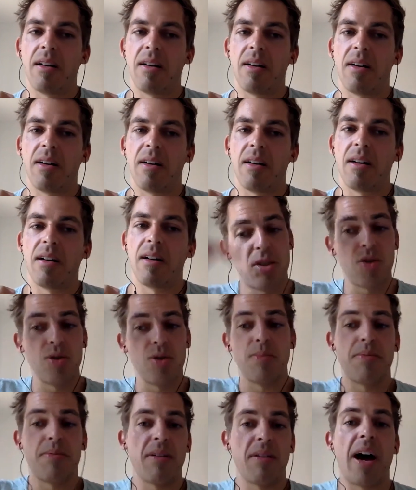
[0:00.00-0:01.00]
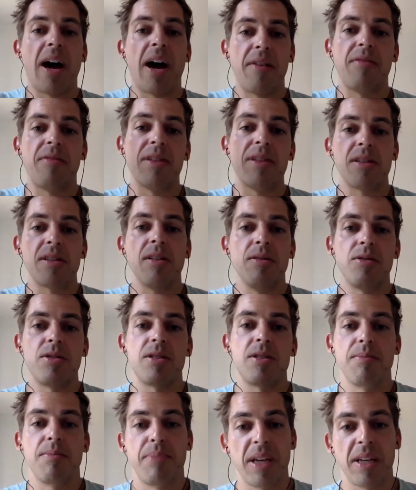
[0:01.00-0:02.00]
with like super high
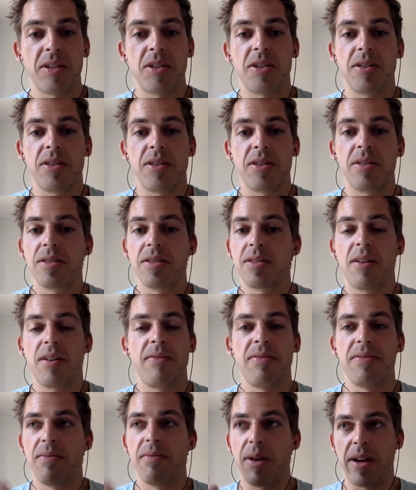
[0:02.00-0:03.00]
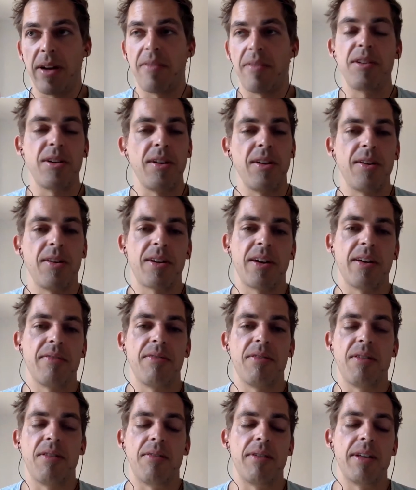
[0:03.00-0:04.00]
resolution pictures of whatever you're looking
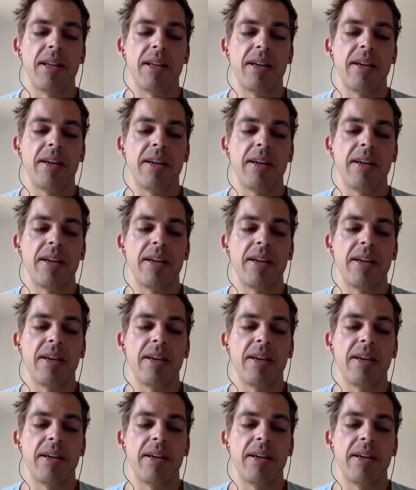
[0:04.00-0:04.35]
for, really.